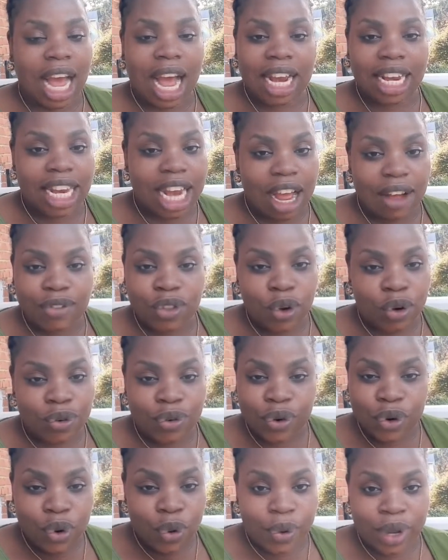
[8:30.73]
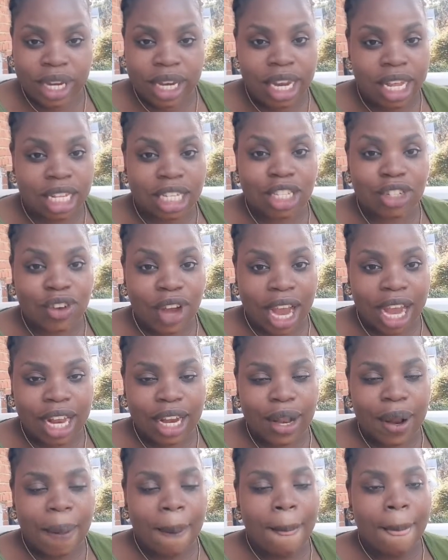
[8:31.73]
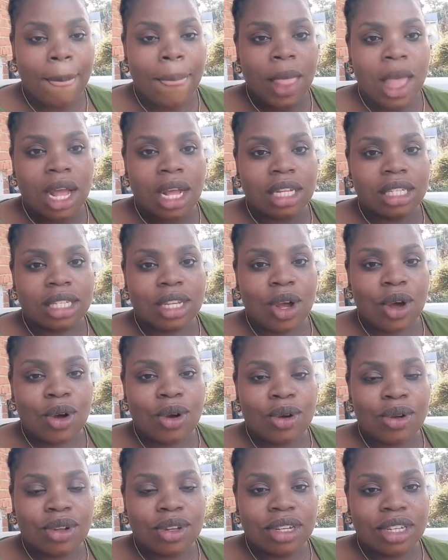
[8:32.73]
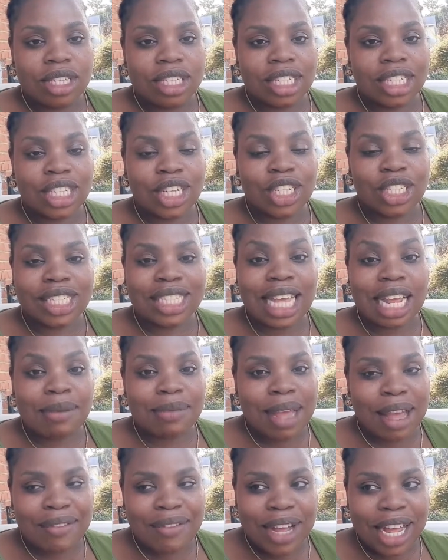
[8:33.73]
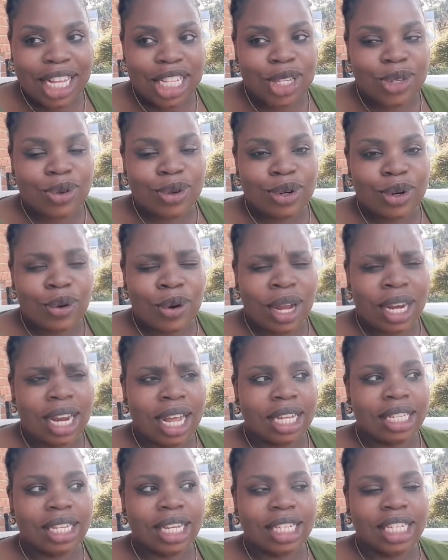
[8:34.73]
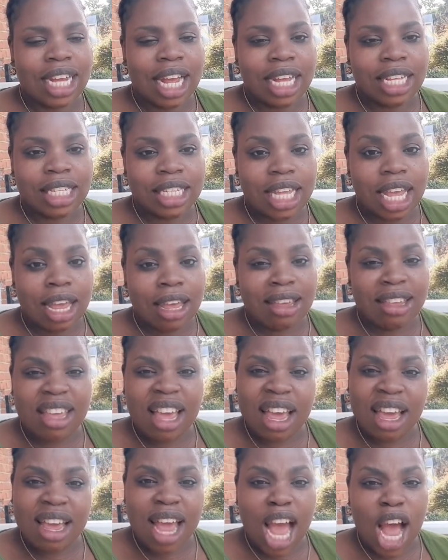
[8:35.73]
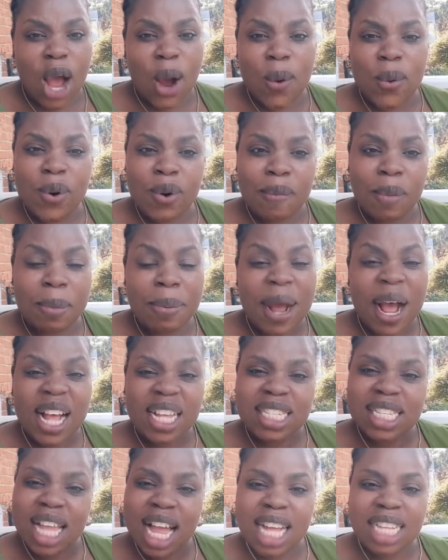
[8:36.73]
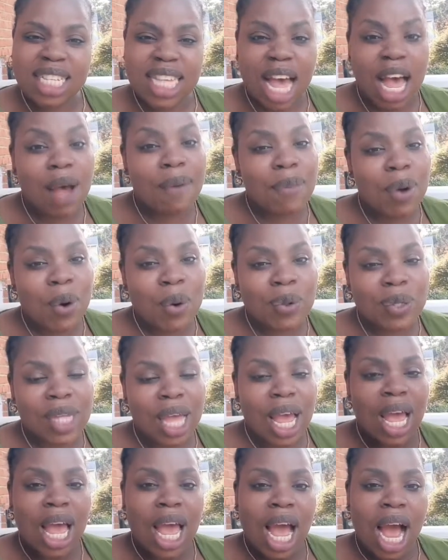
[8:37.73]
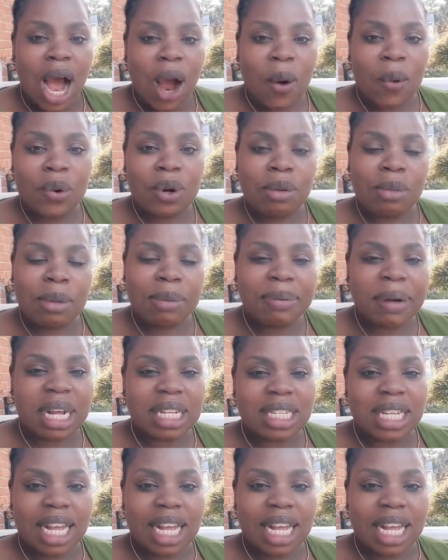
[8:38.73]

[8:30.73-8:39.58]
God now have nothing to do with this, right? So she sent me a voice note, no, and like I said, she has said, yeah, I own my pastor talk about, you know,